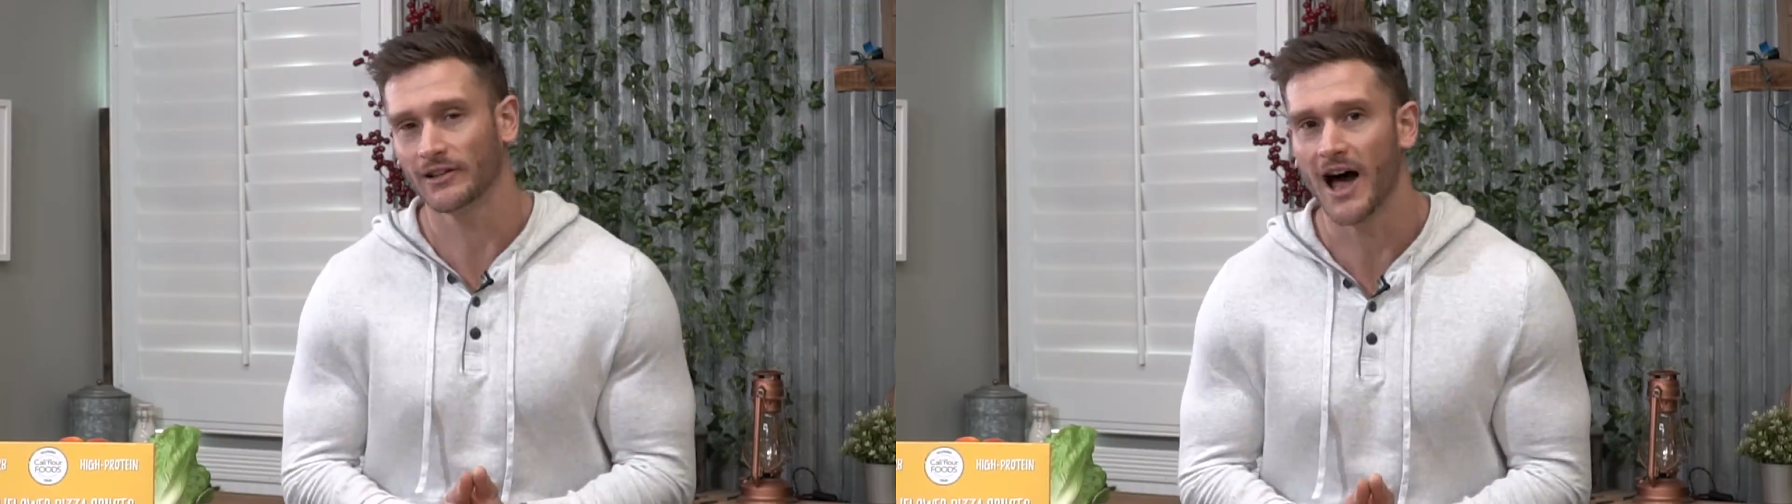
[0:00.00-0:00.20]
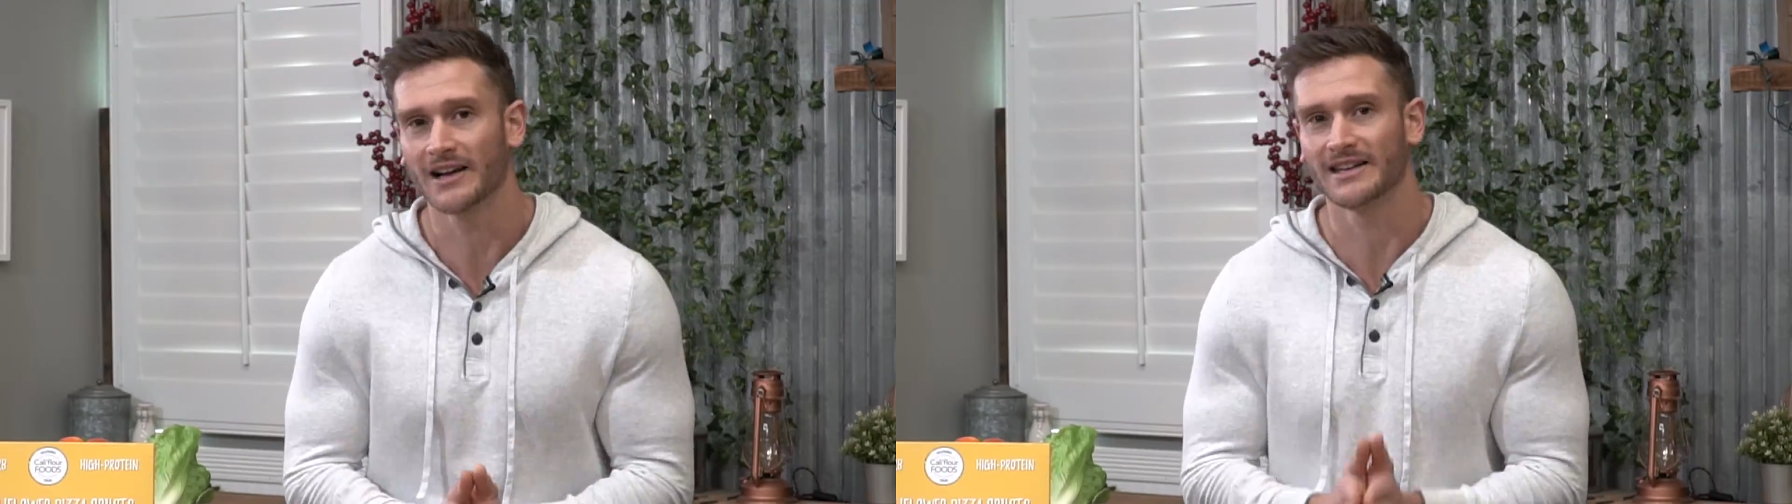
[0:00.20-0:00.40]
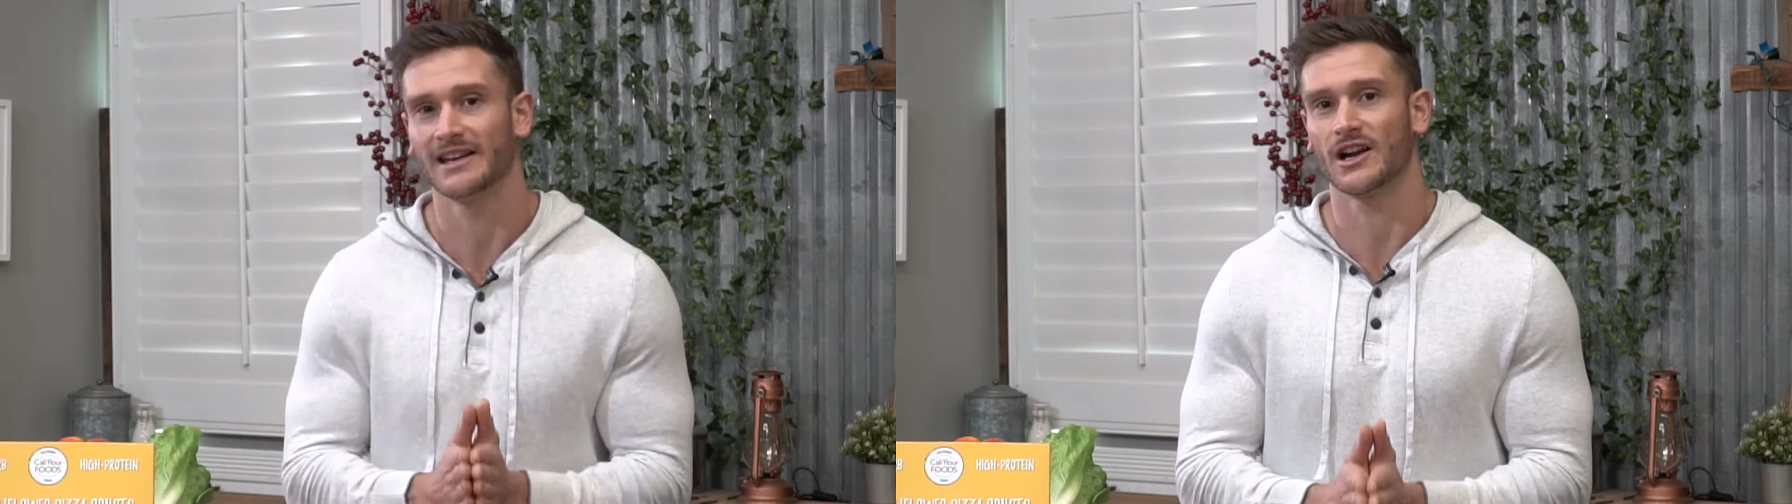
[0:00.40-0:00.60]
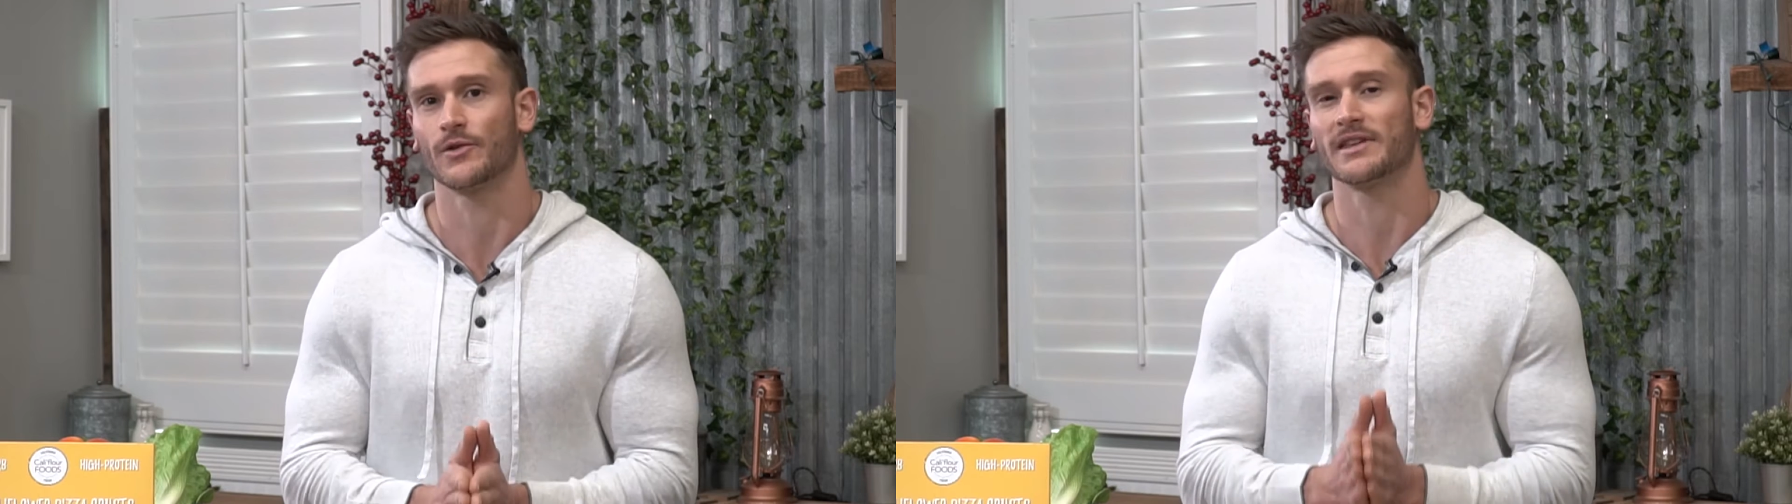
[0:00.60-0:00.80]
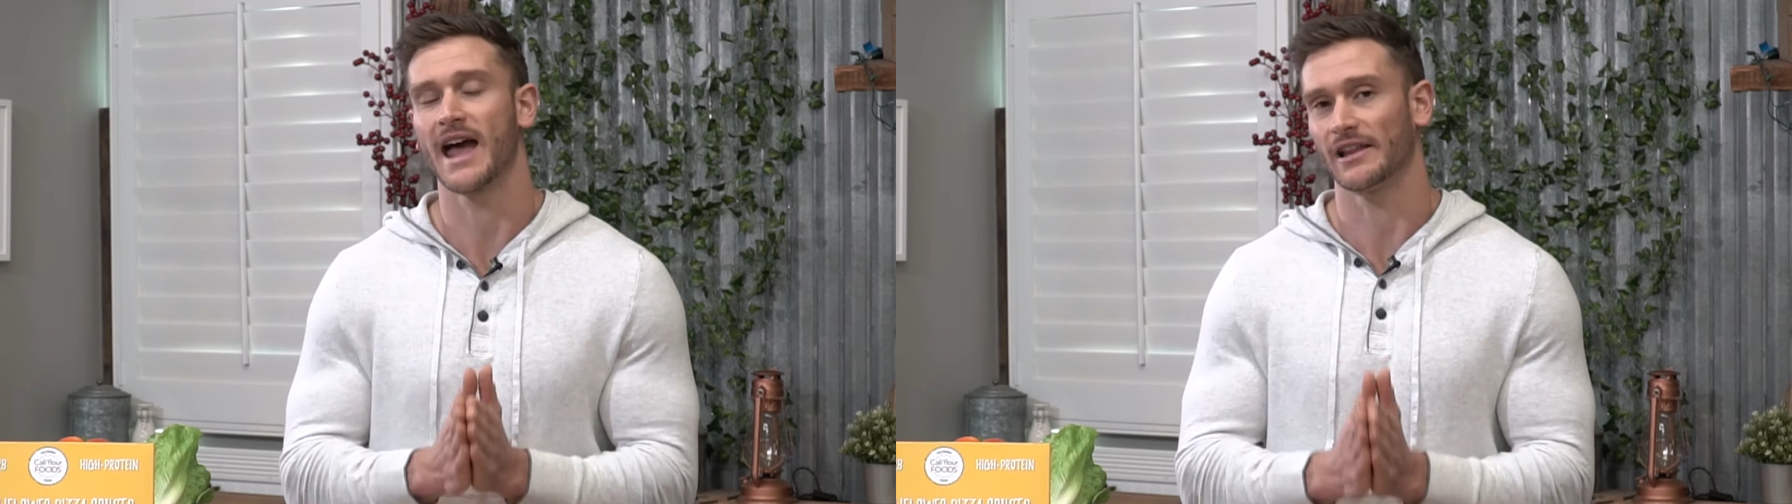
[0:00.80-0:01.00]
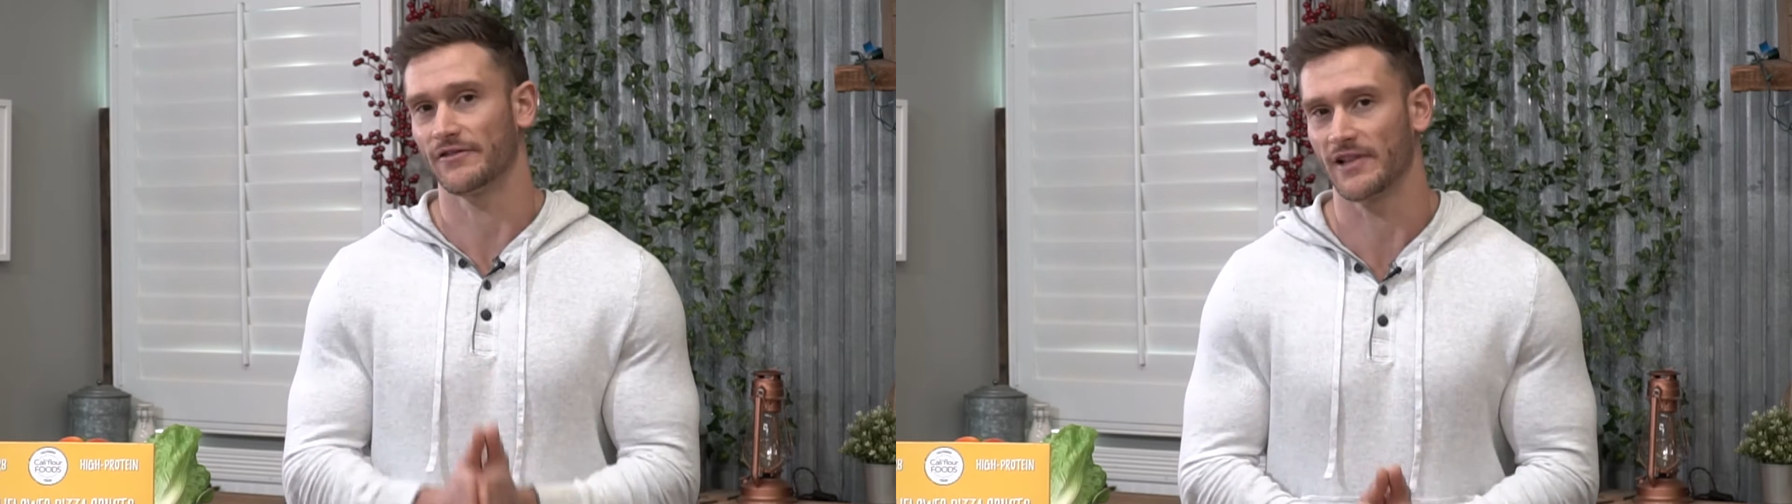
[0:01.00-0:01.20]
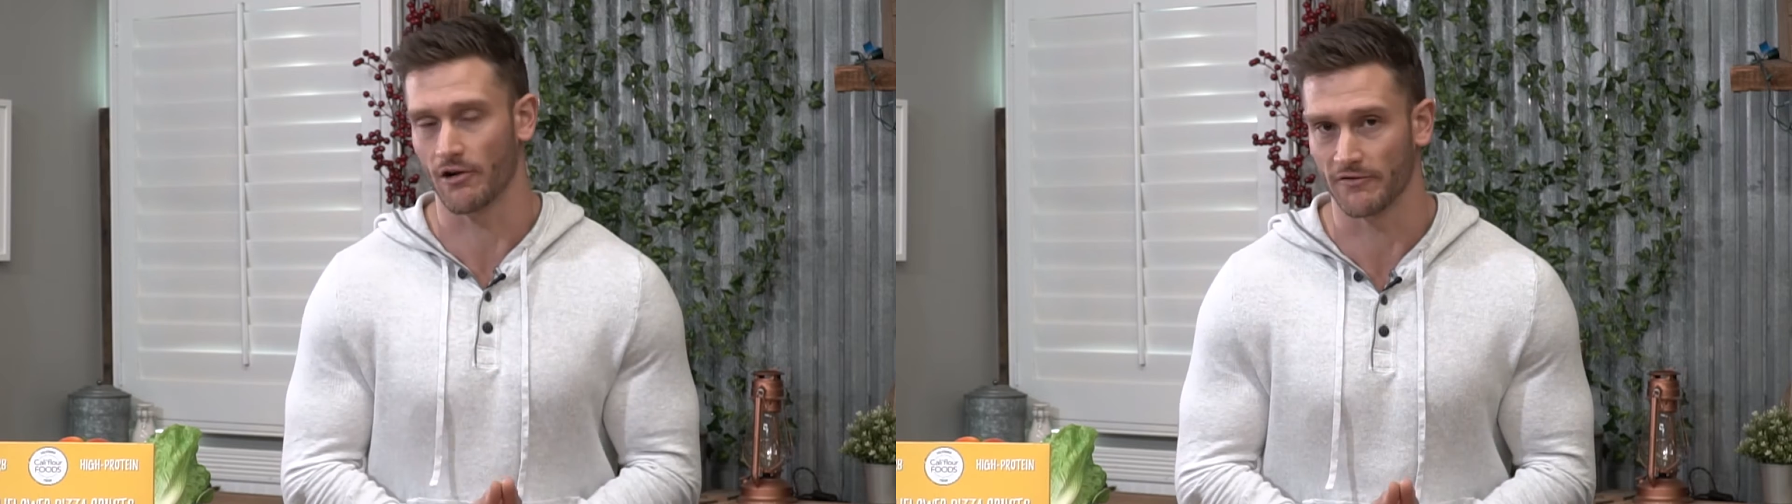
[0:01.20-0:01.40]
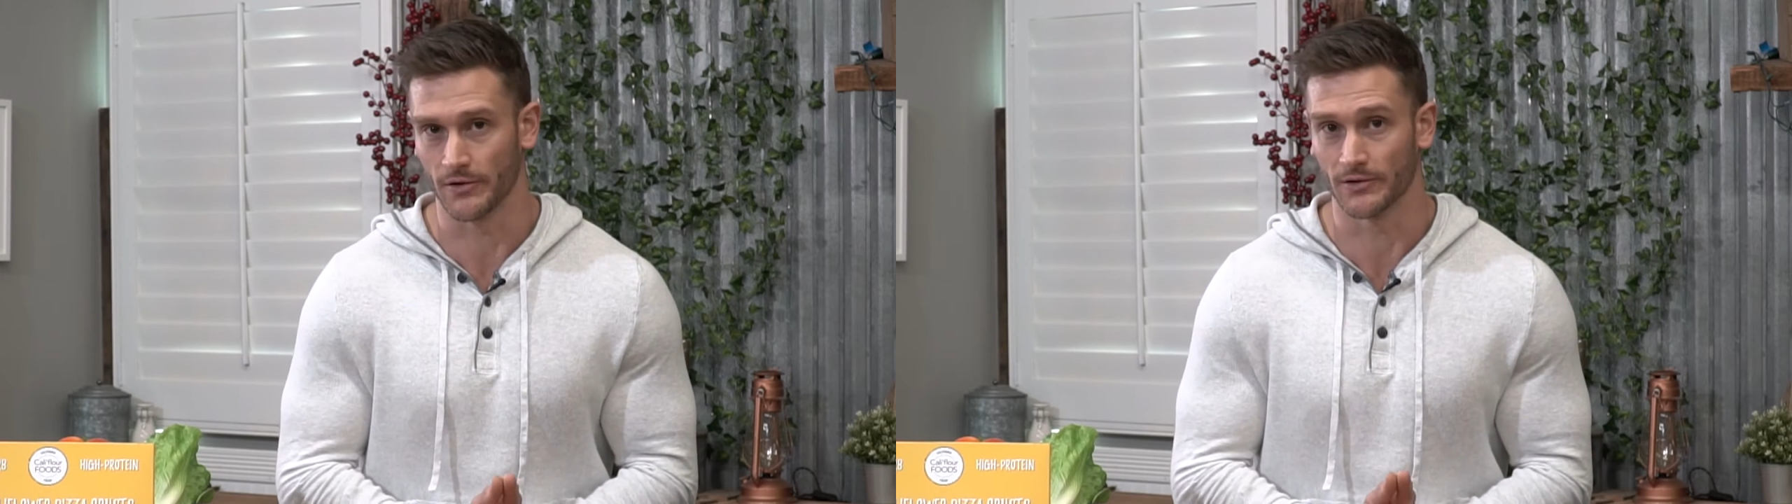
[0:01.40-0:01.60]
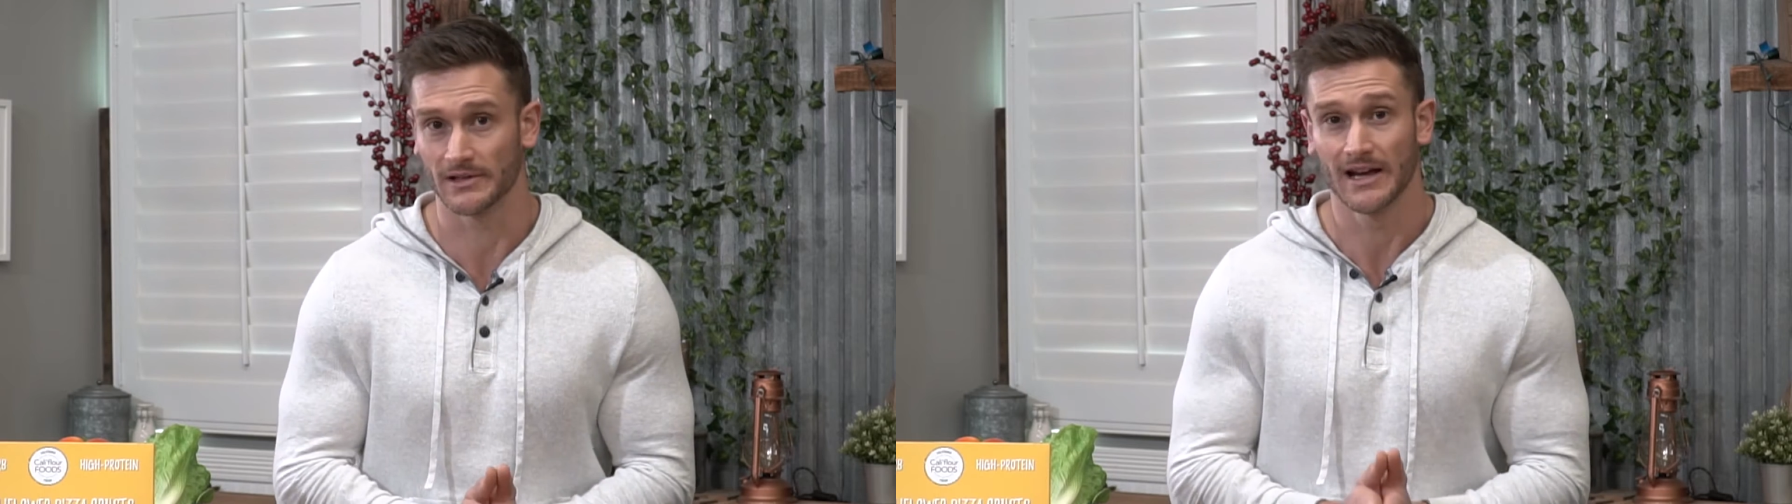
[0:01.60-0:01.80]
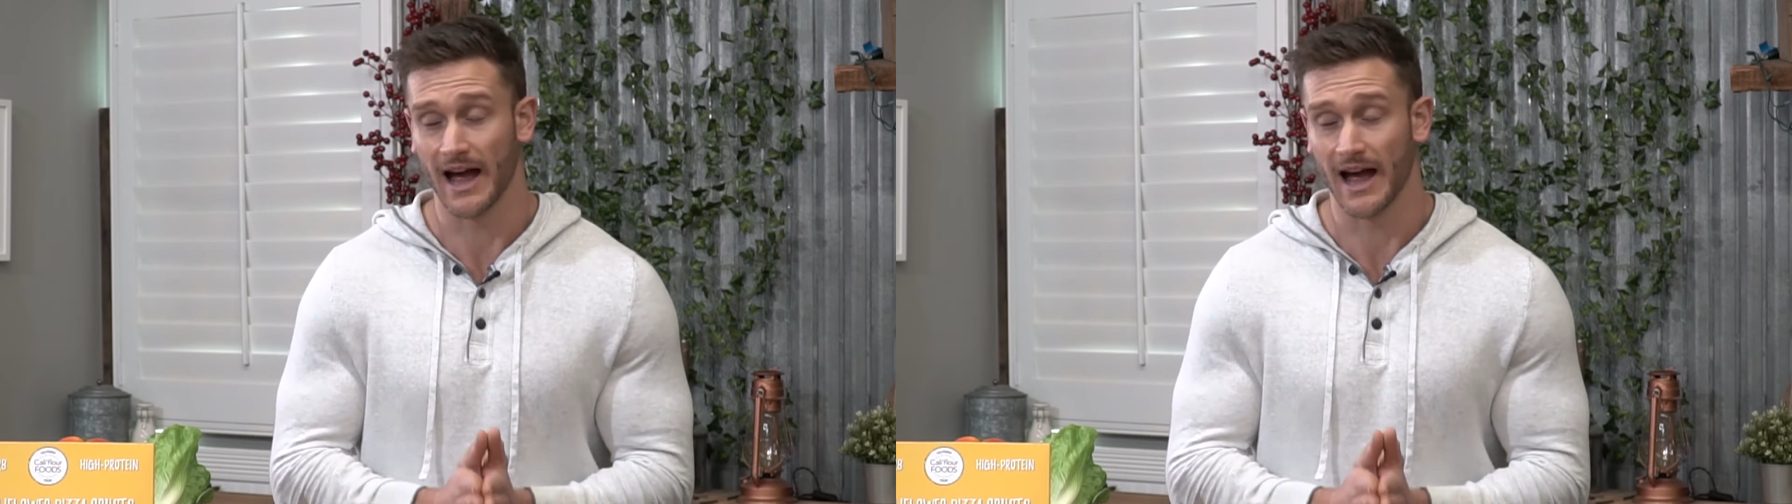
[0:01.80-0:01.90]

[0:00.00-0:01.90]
locked in here with Cauliflower Foods.